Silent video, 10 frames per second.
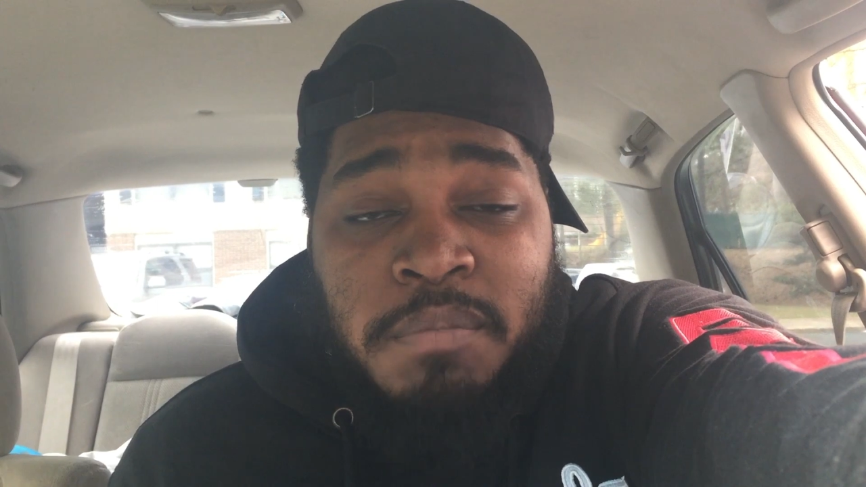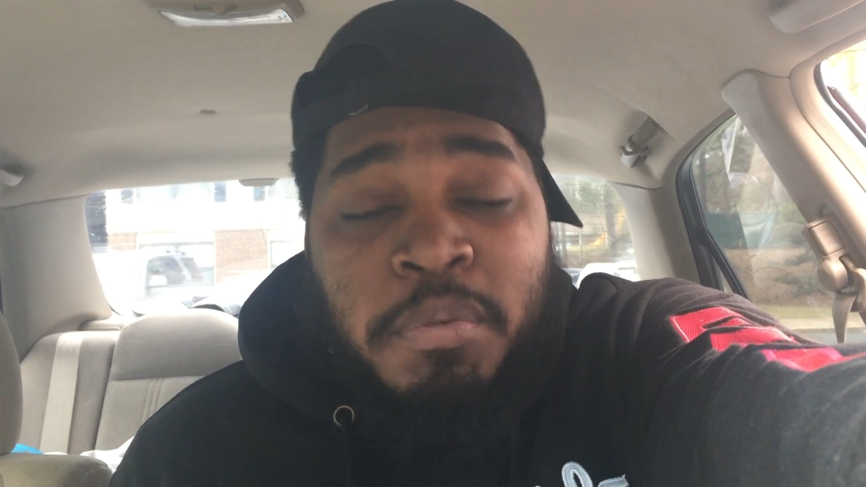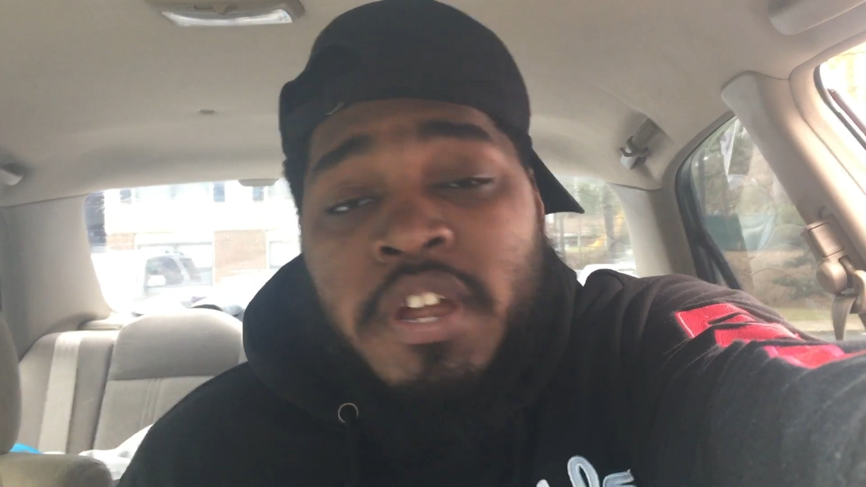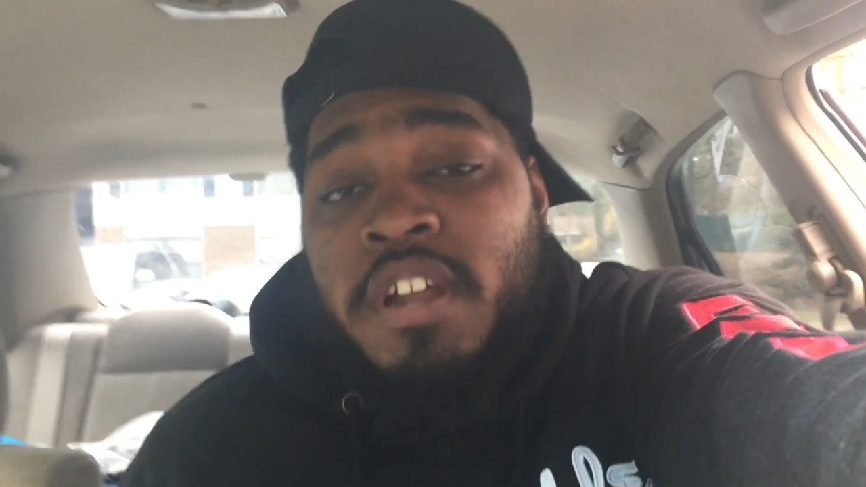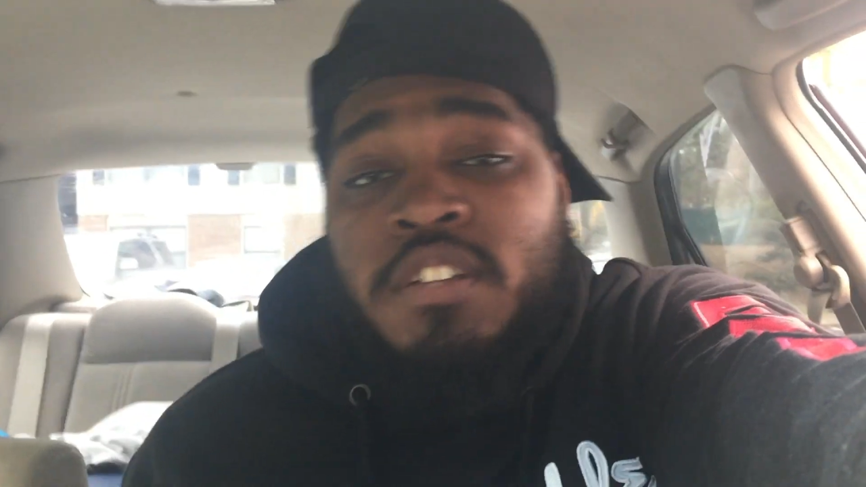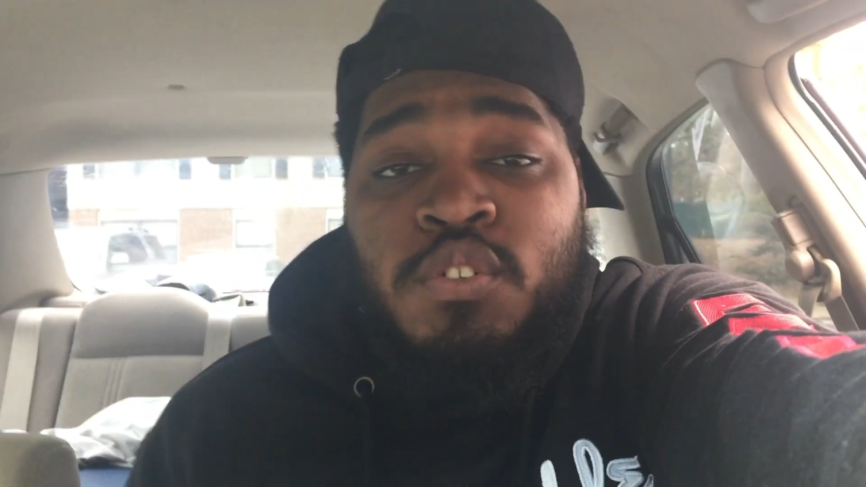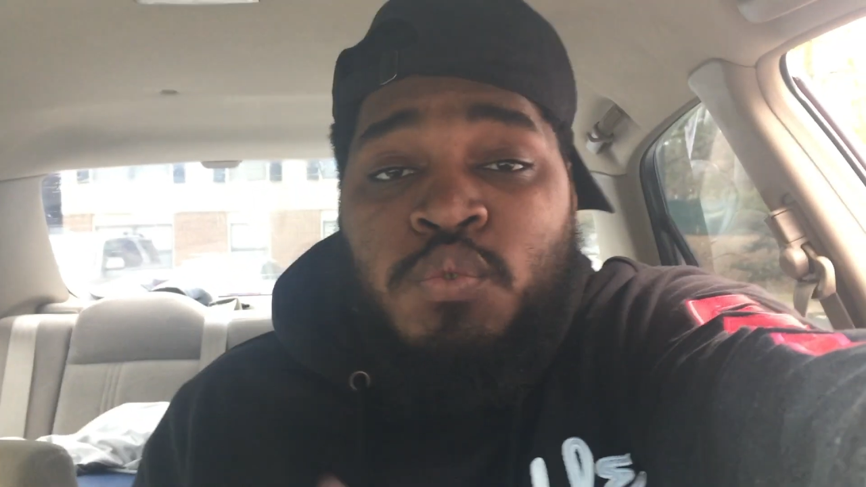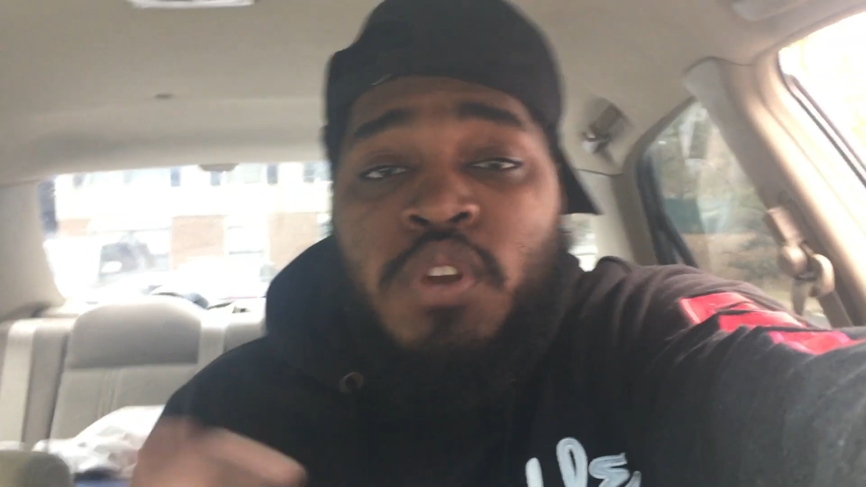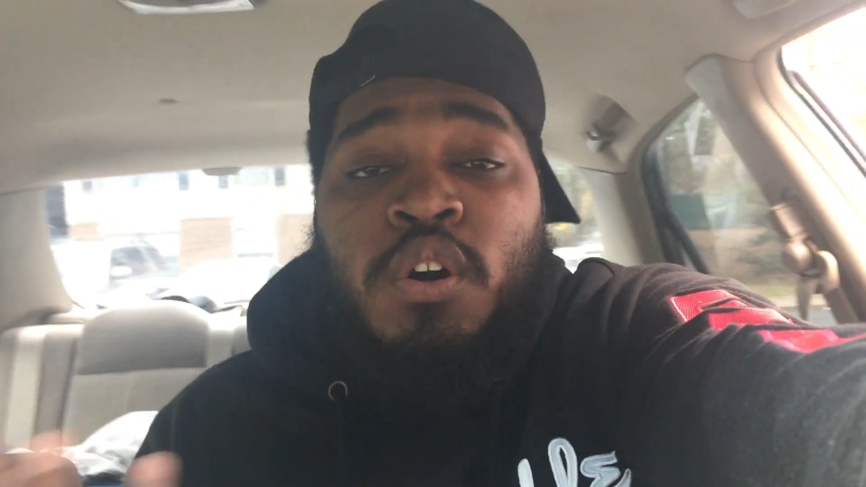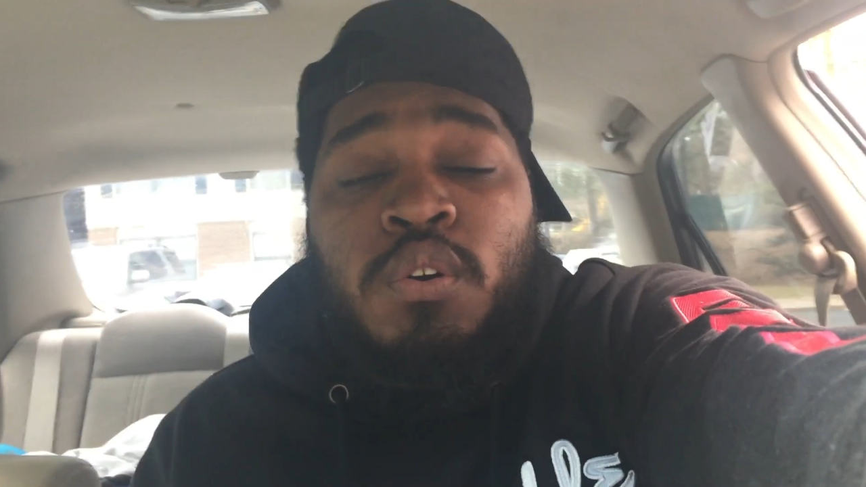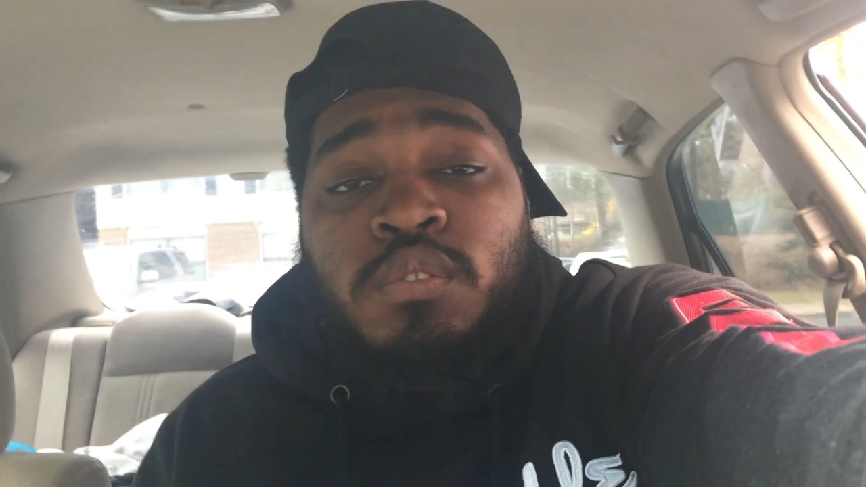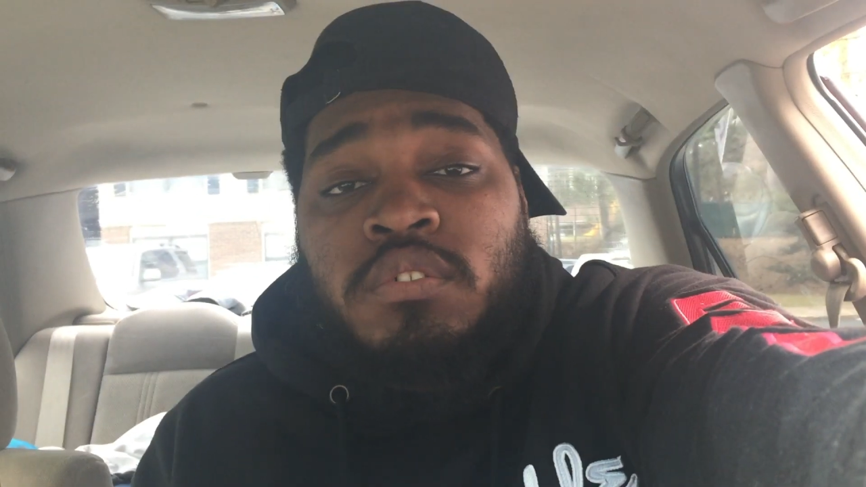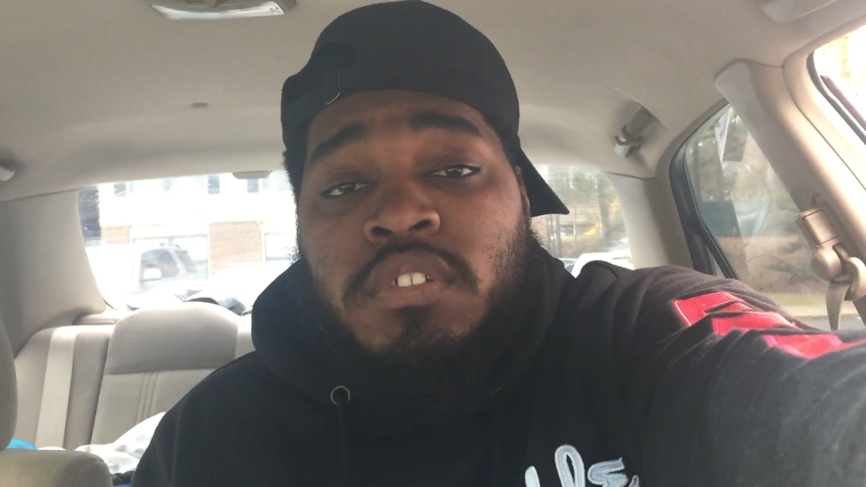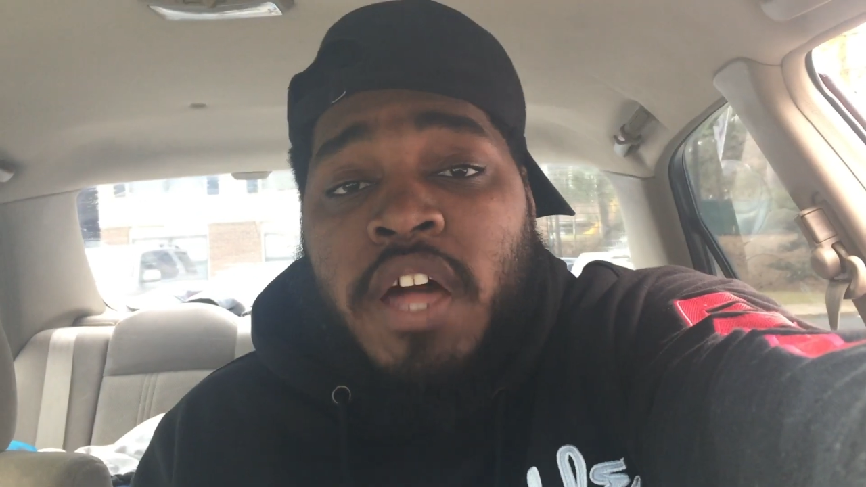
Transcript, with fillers: some pairs. Who knows?